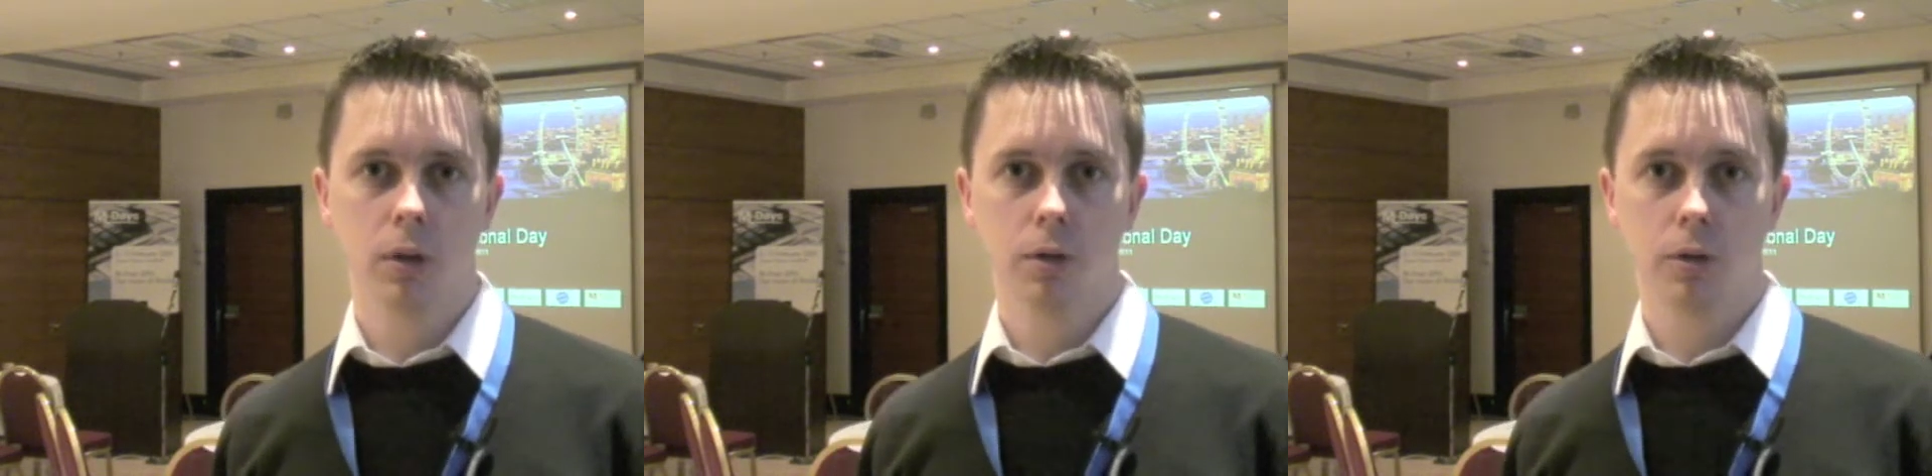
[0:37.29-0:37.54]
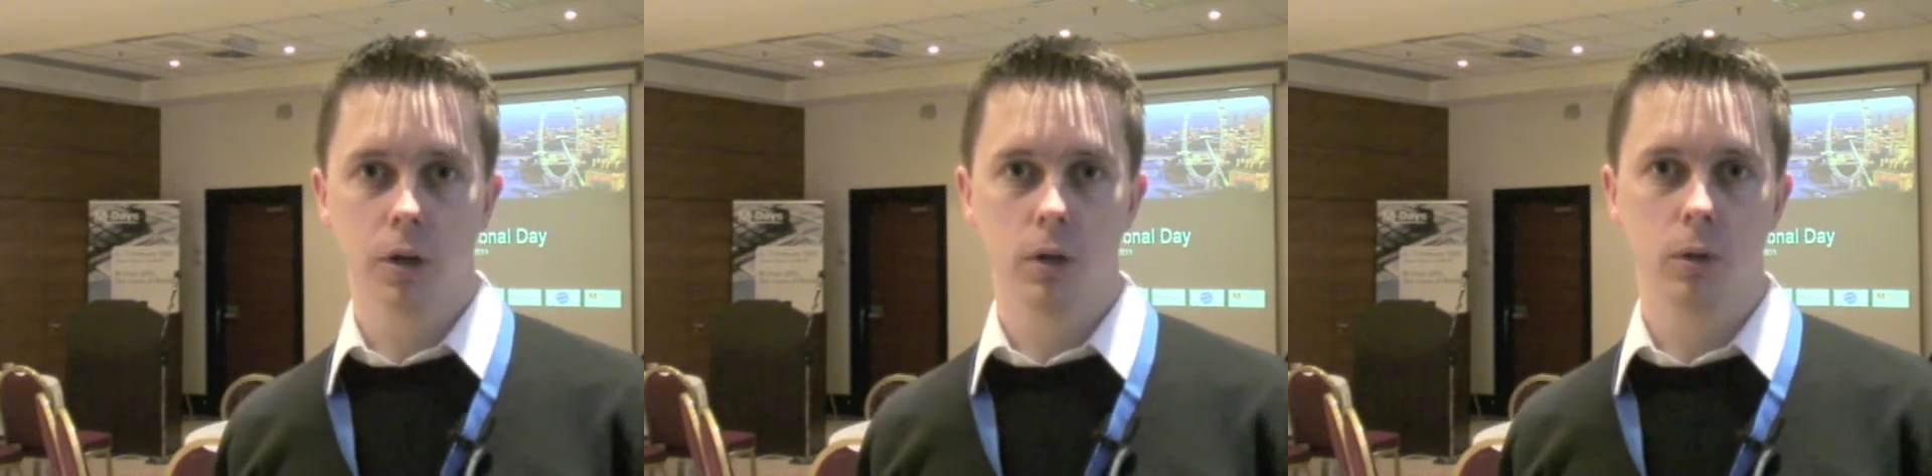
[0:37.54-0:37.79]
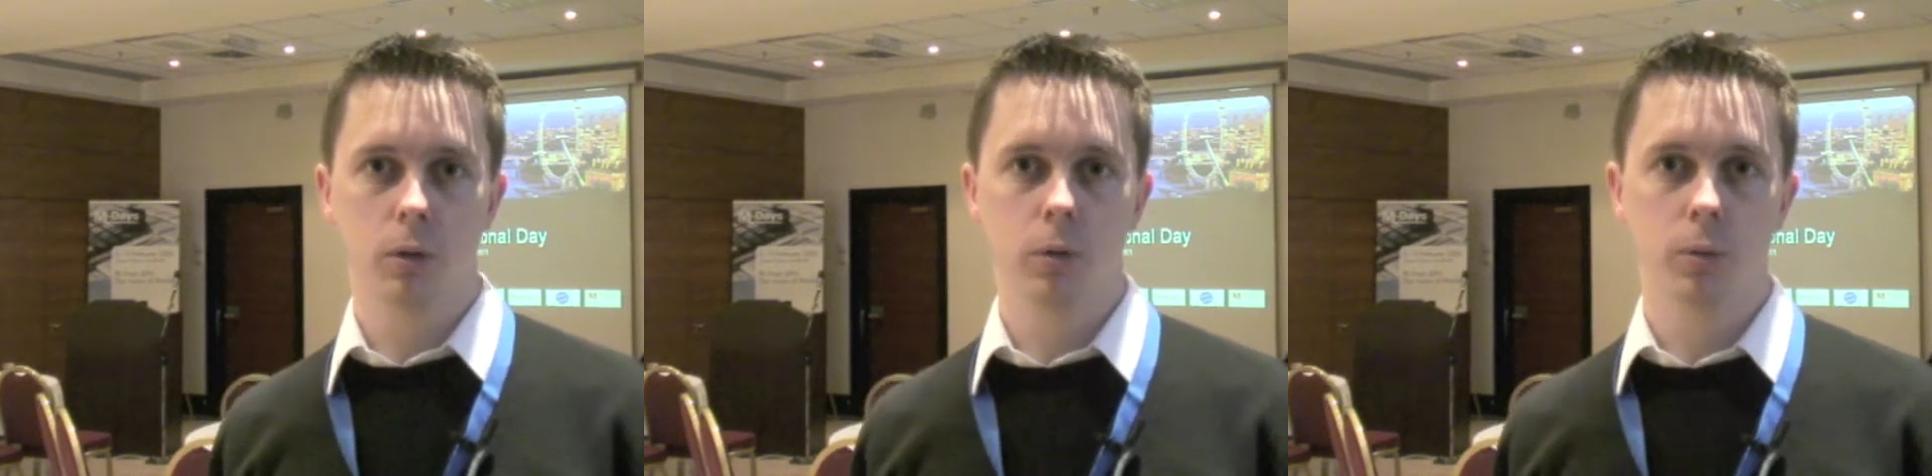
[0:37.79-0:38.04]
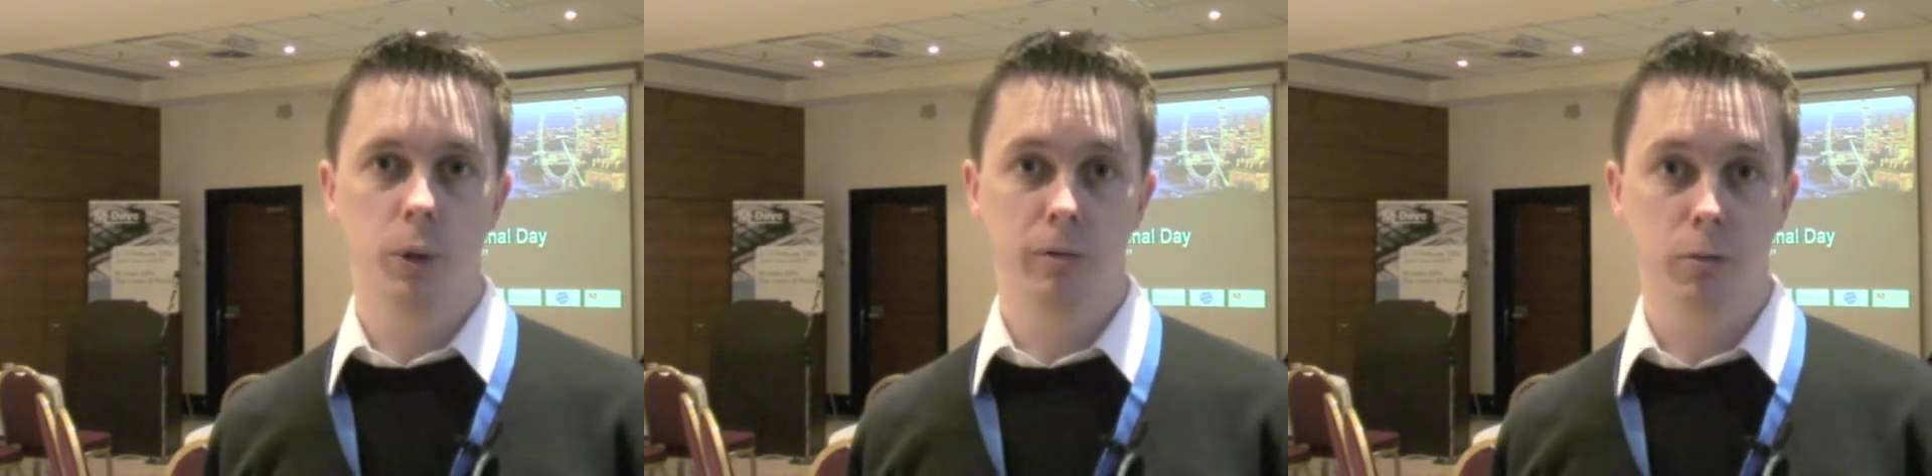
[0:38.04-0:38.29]
So
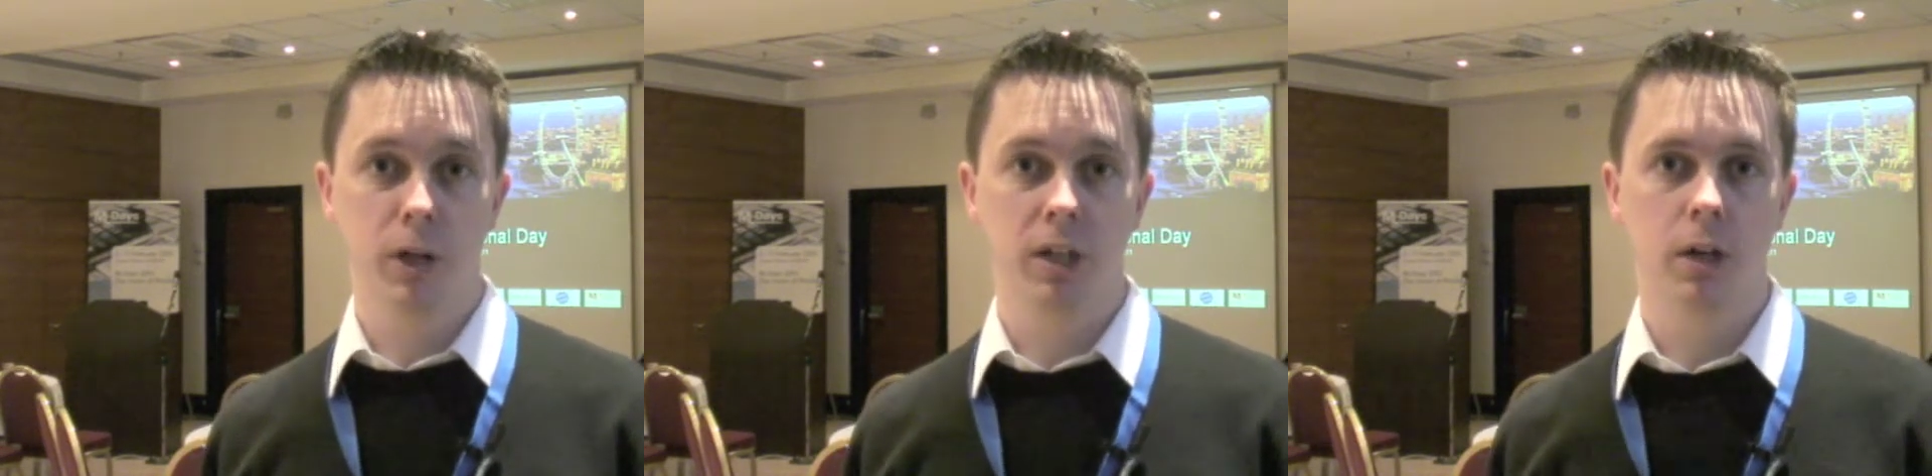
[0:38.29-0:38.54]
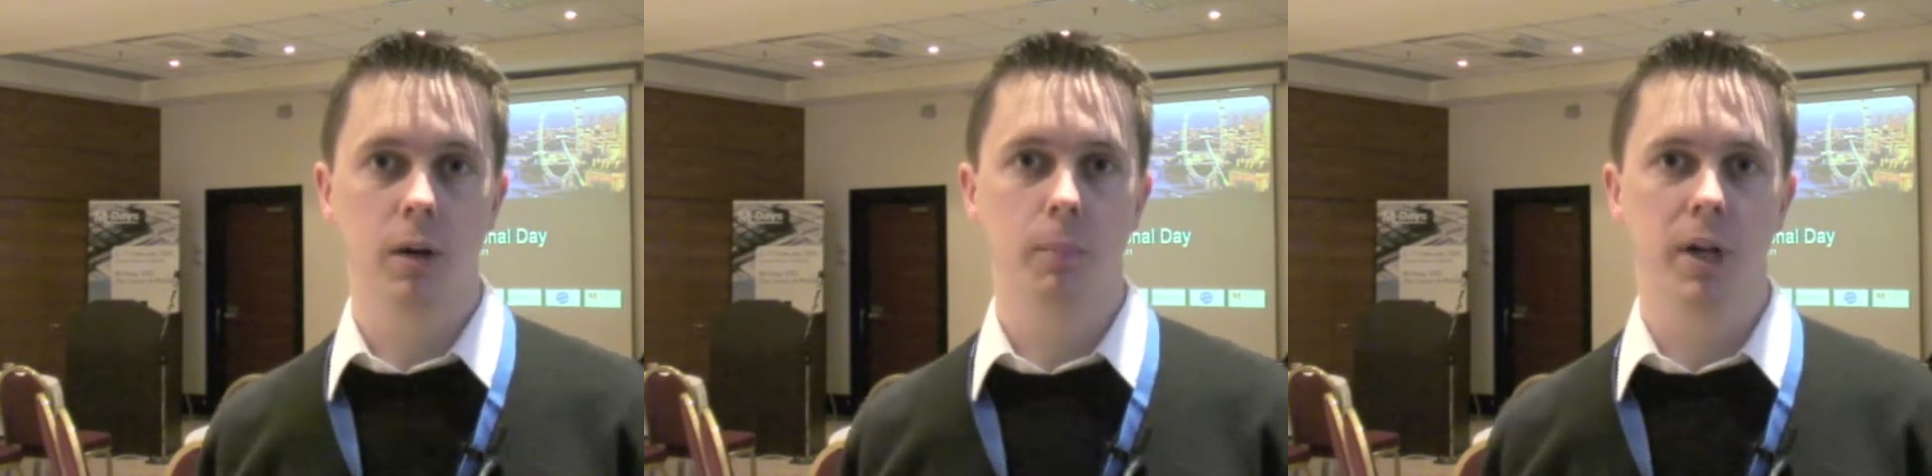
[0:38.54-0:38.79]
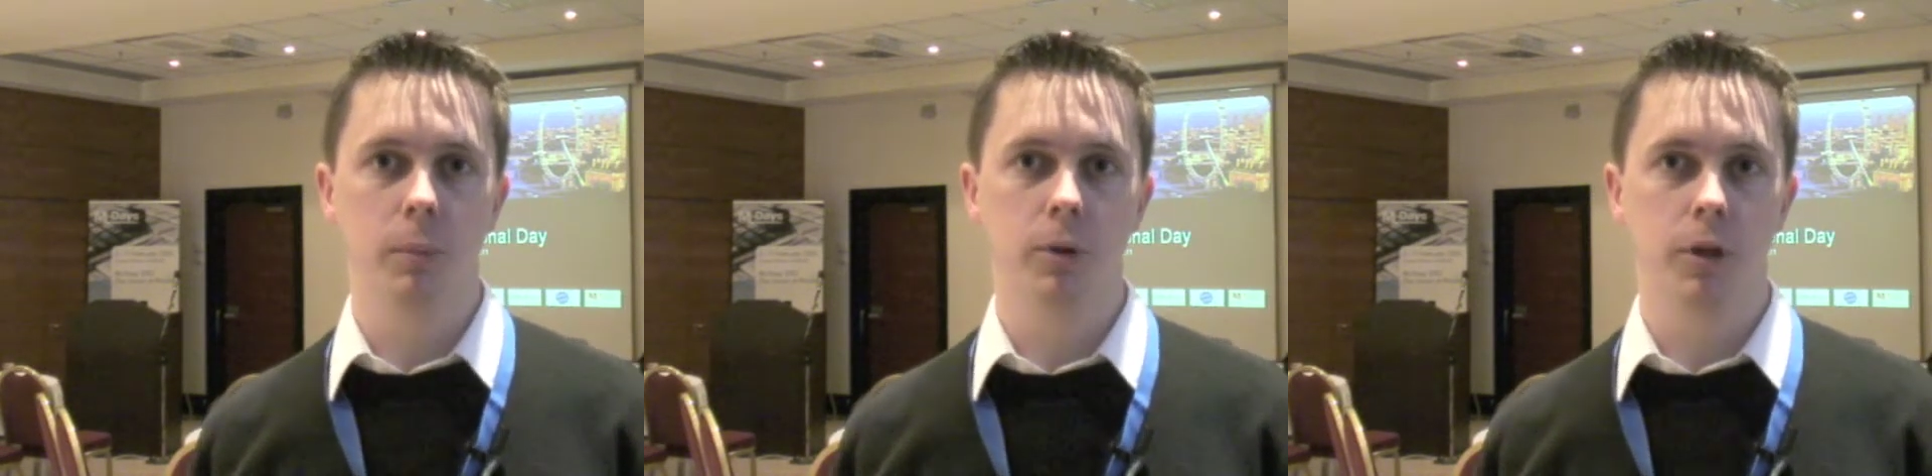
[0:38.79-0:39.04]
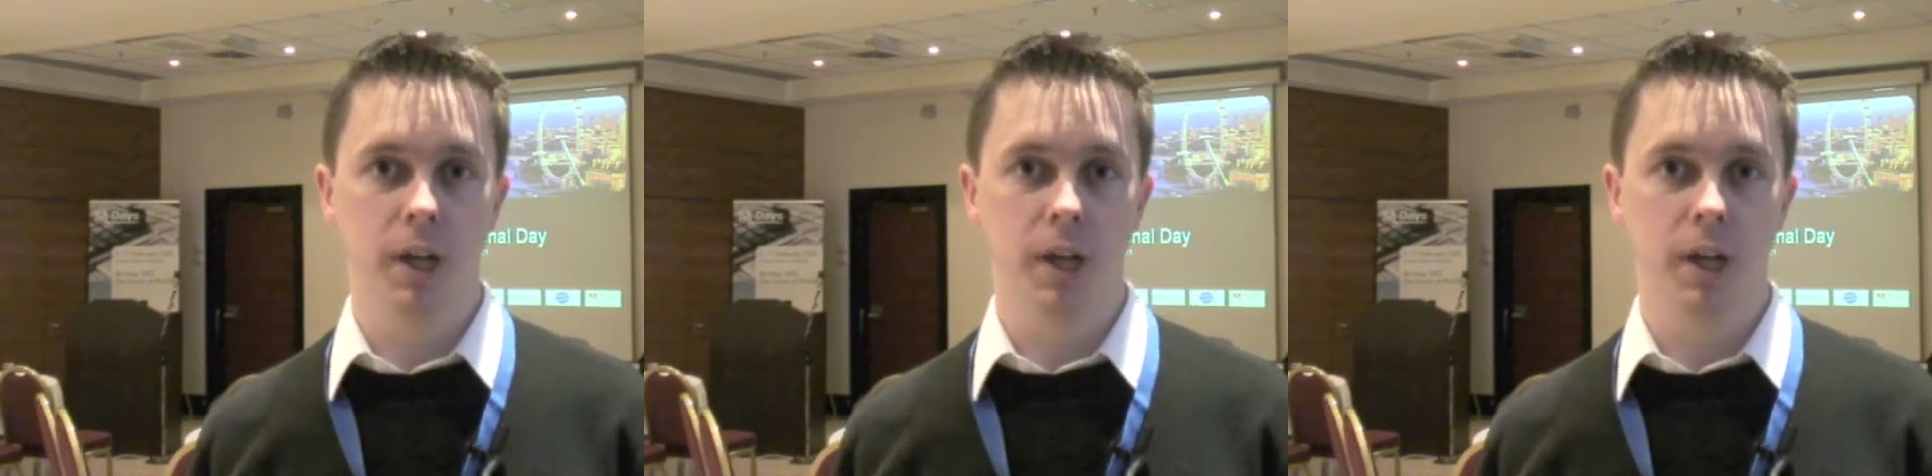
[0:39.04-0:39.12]
with credit card payments,